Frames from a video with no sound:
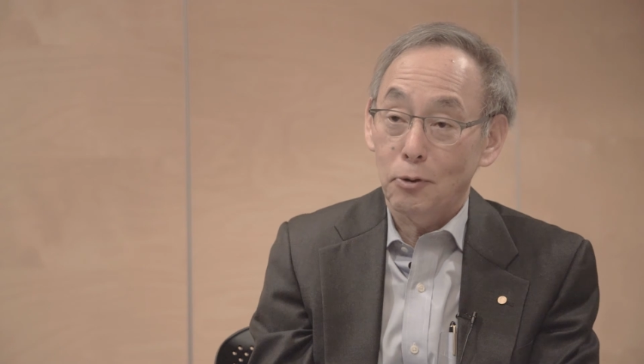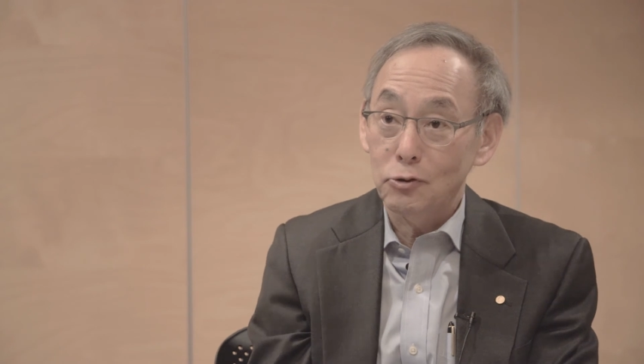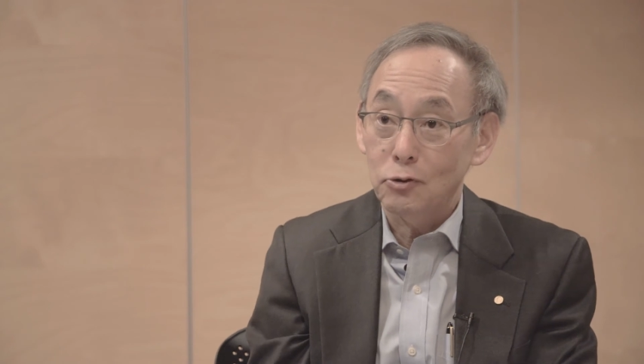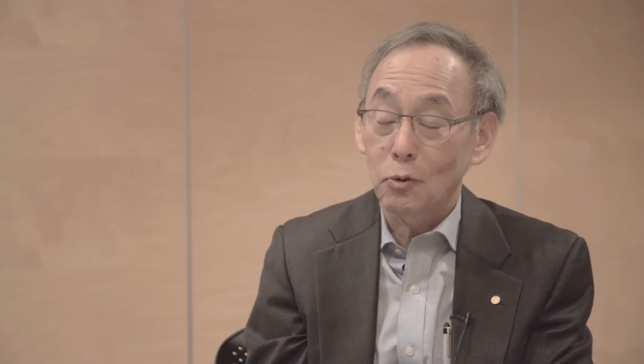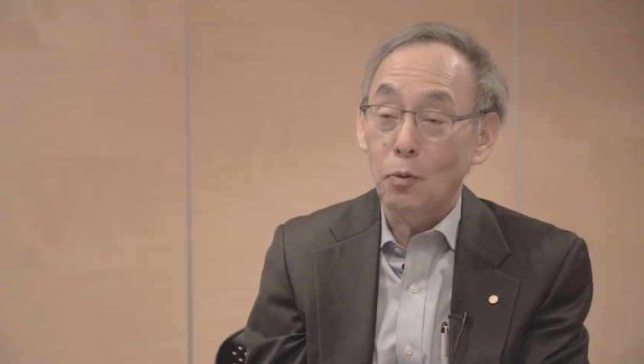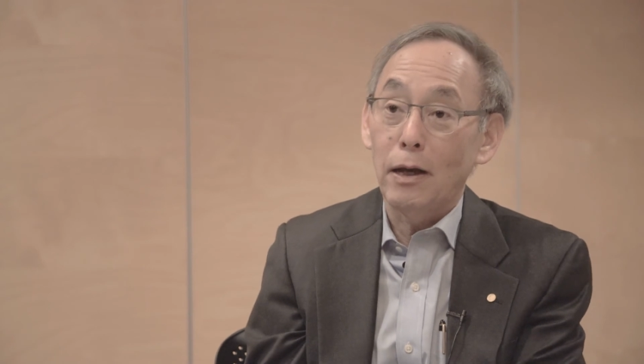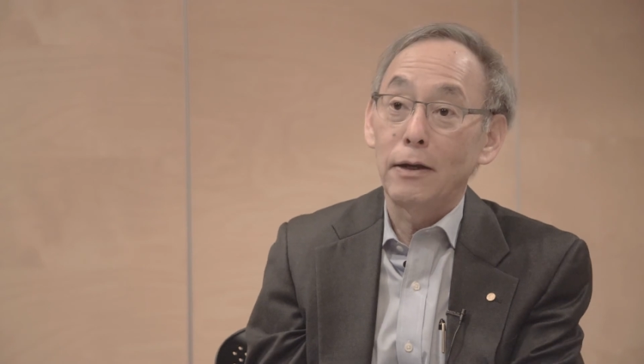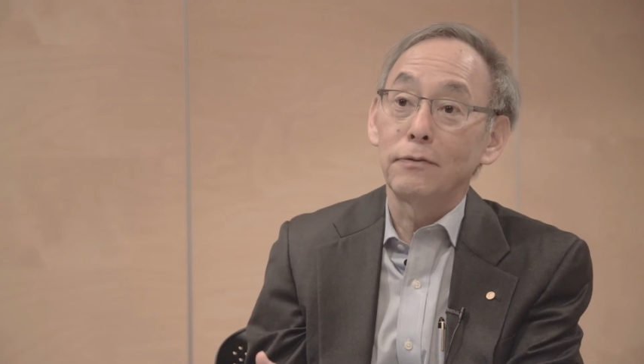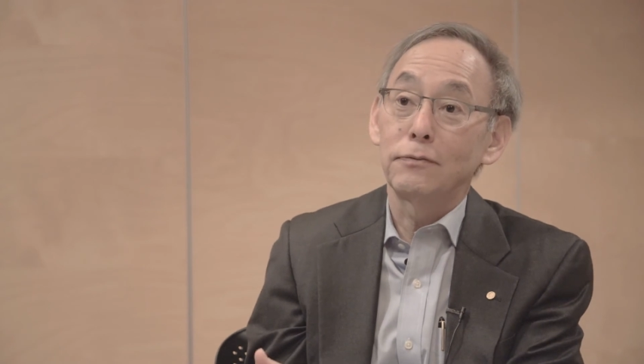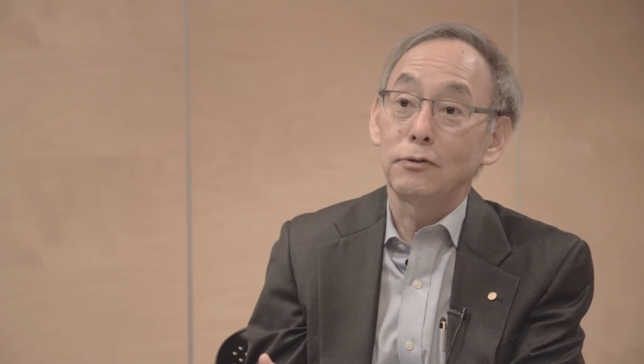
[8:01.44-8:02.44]
personal
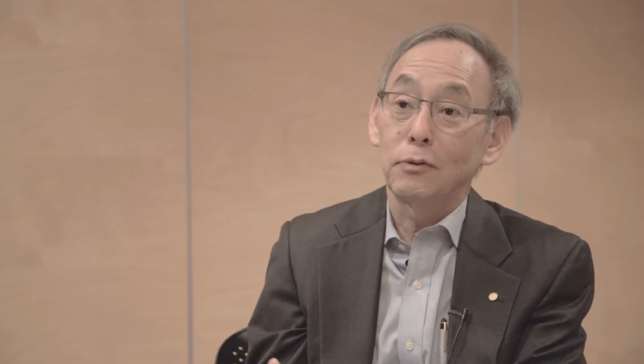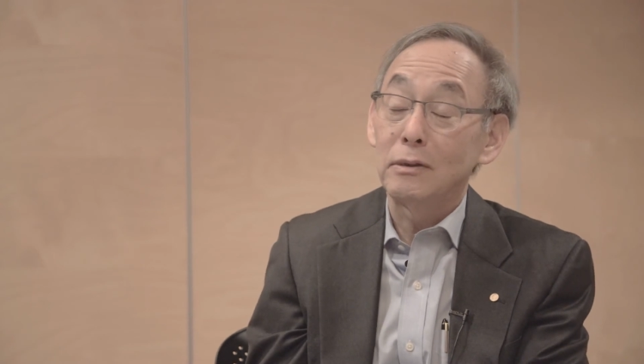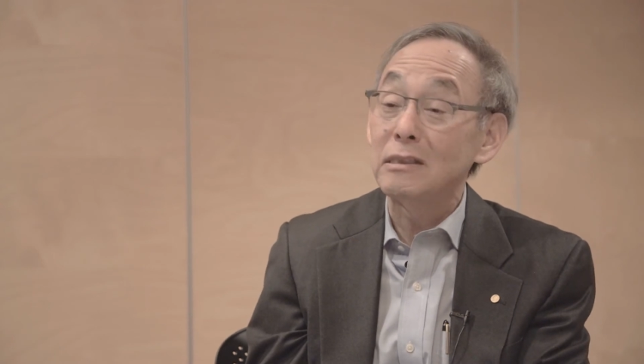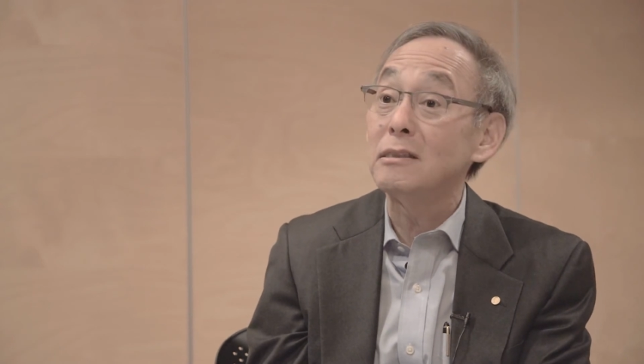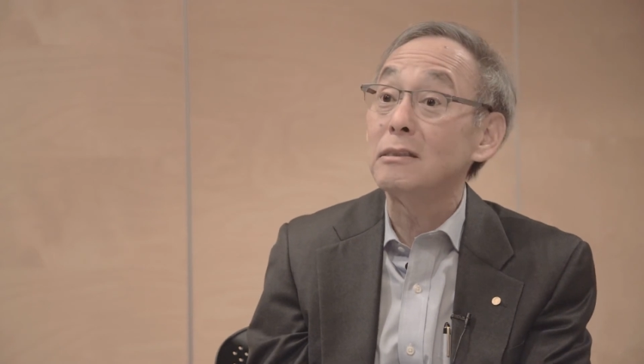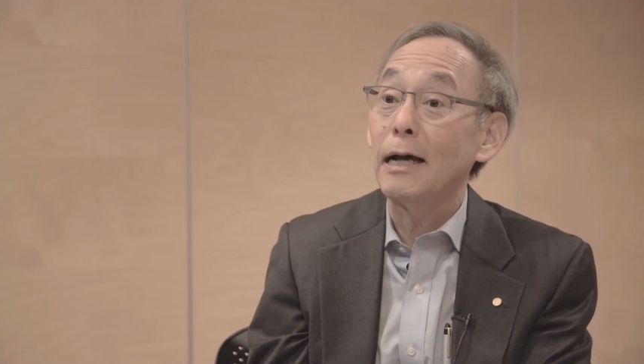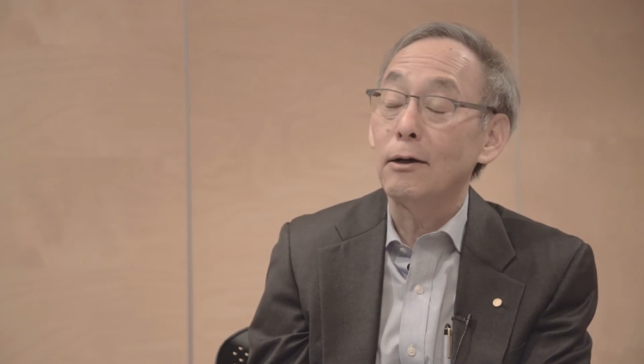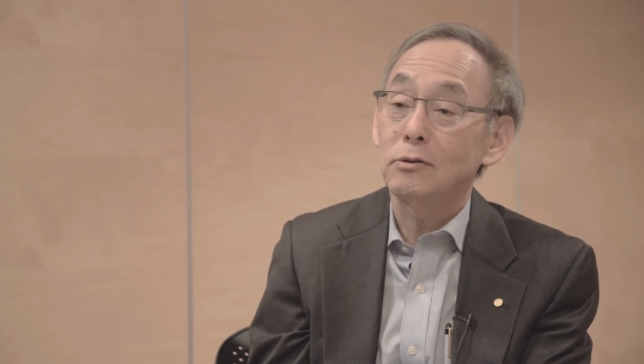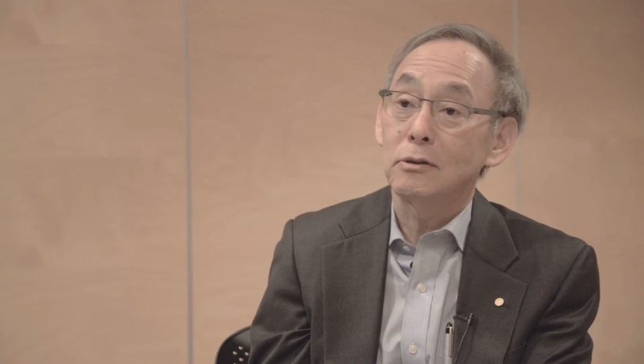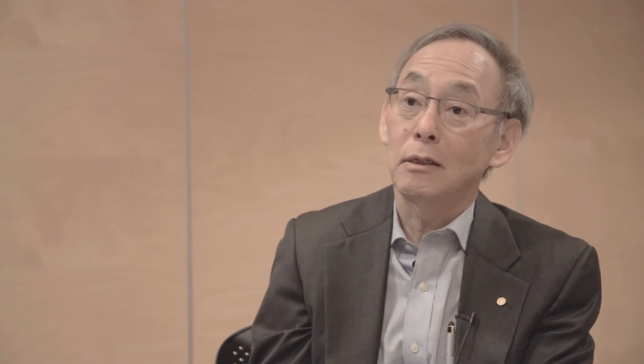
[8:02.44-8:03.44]
way of showing this is
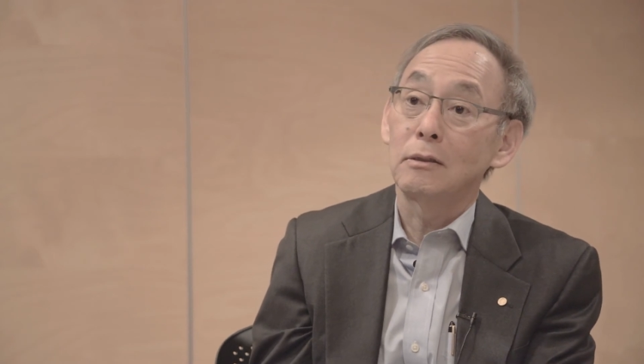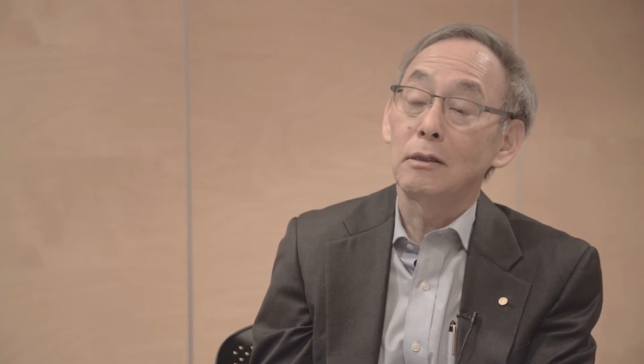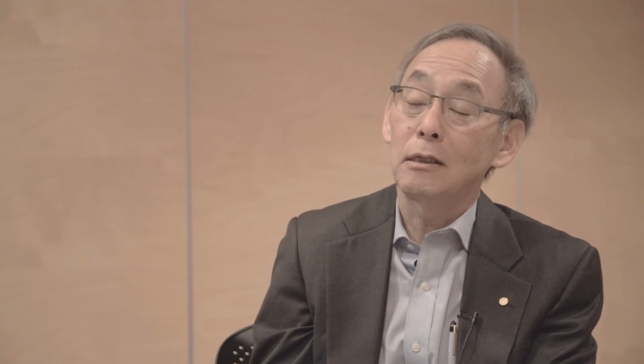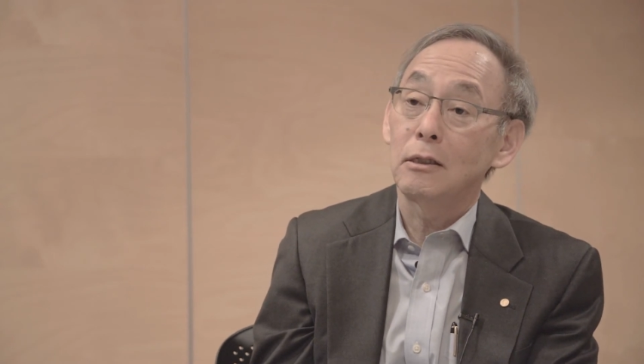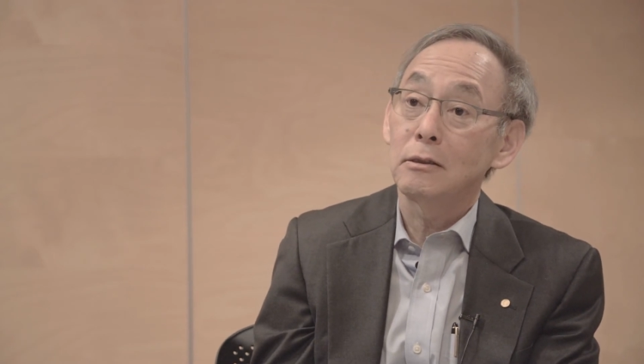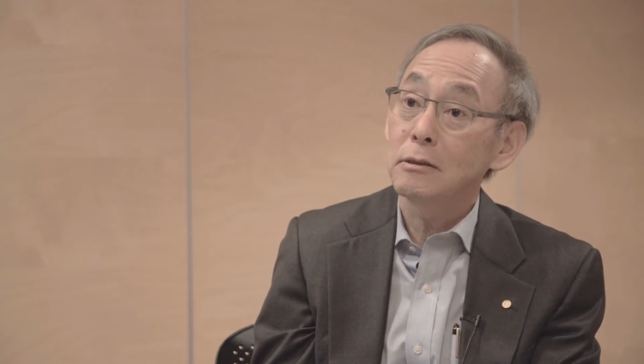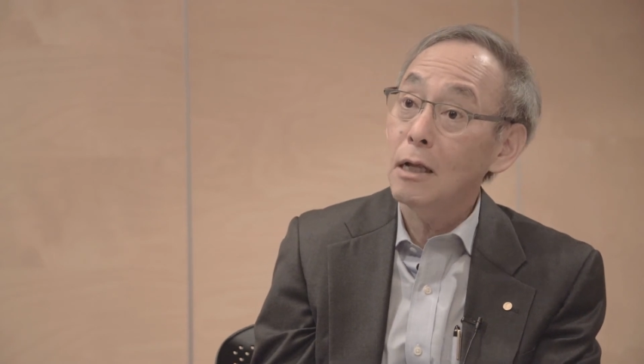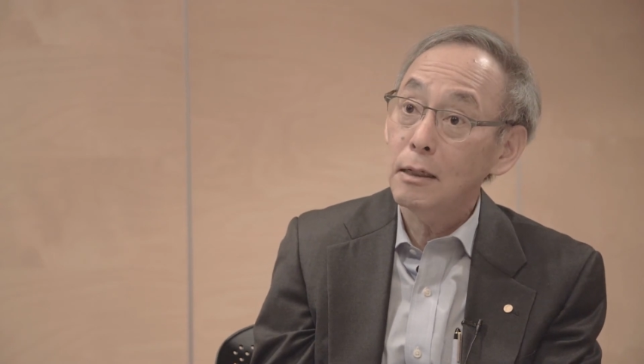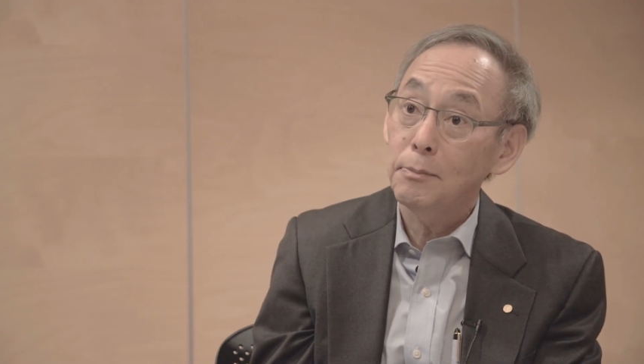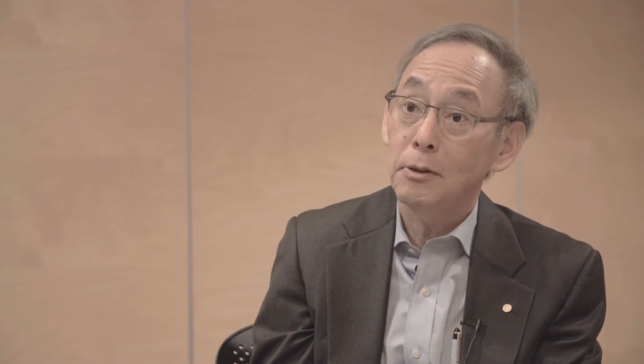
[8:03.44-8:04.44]
how it's done that does
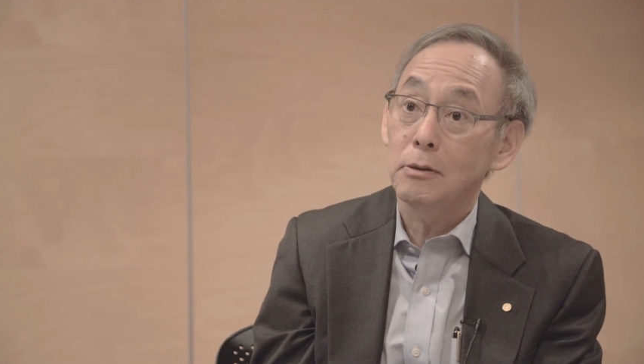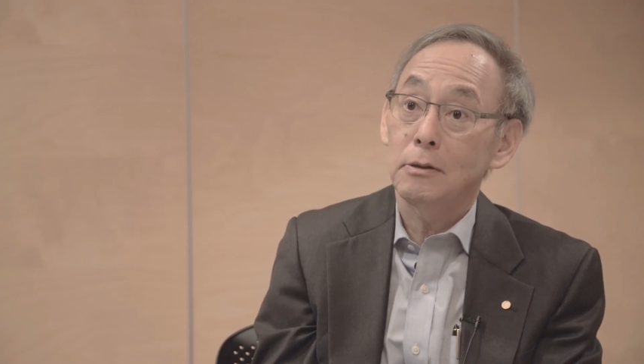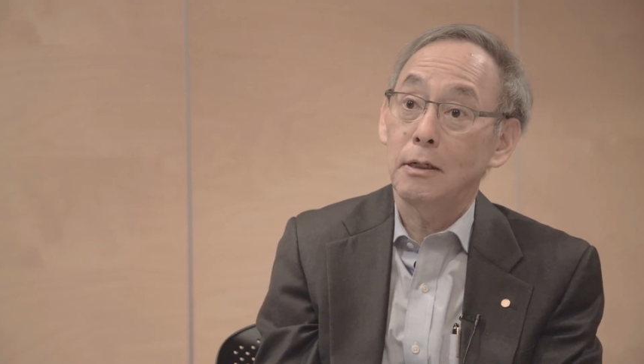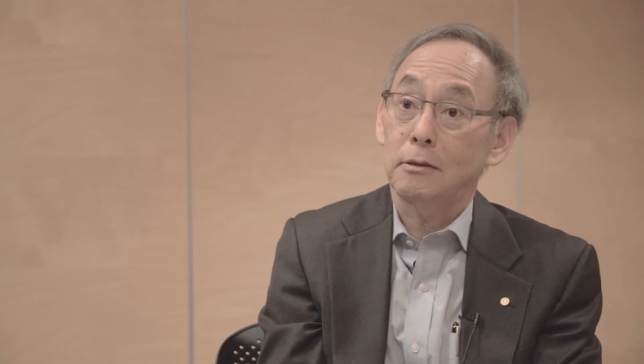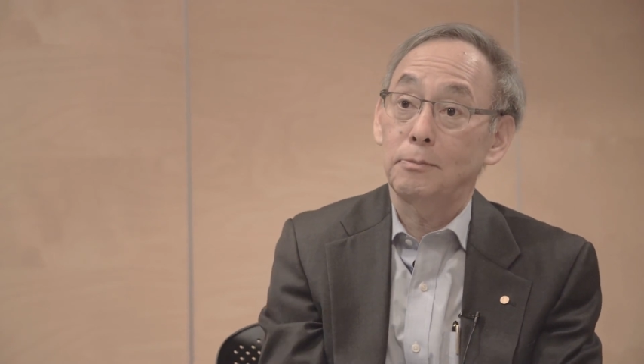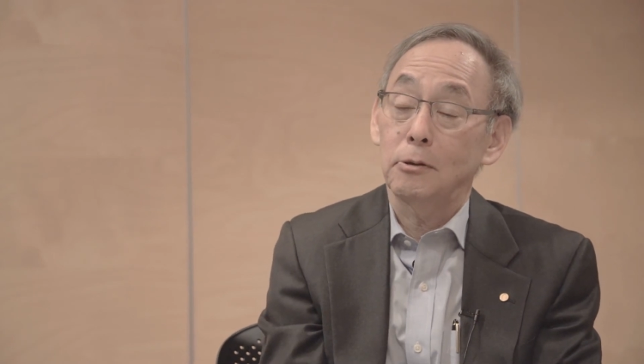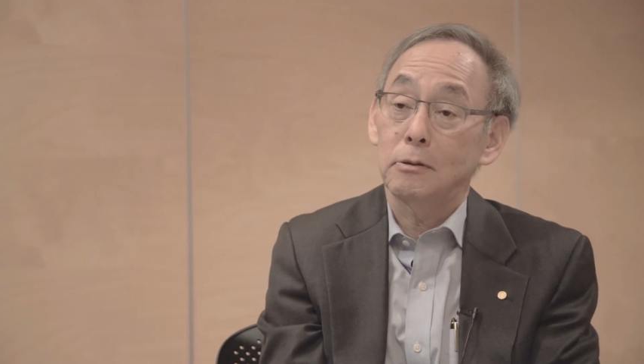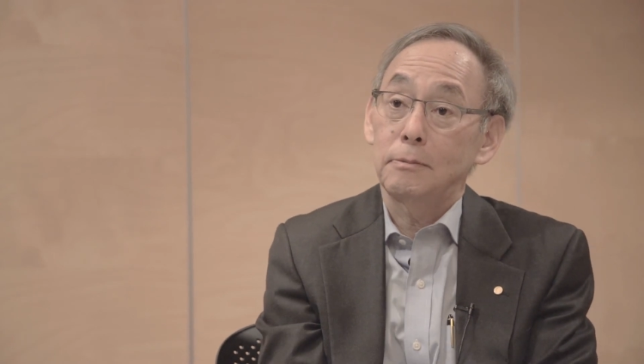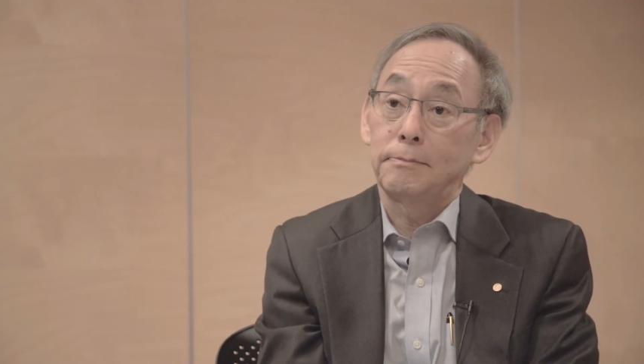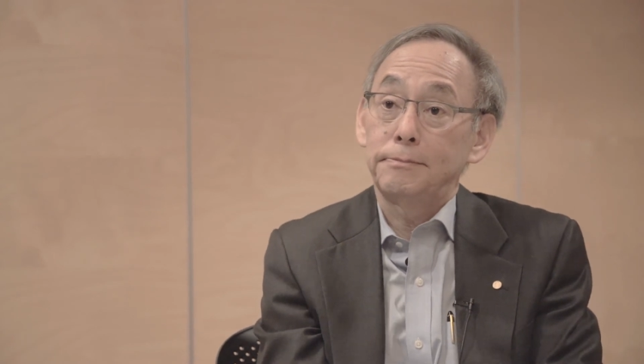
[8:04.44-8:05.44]
not appear in textbooks.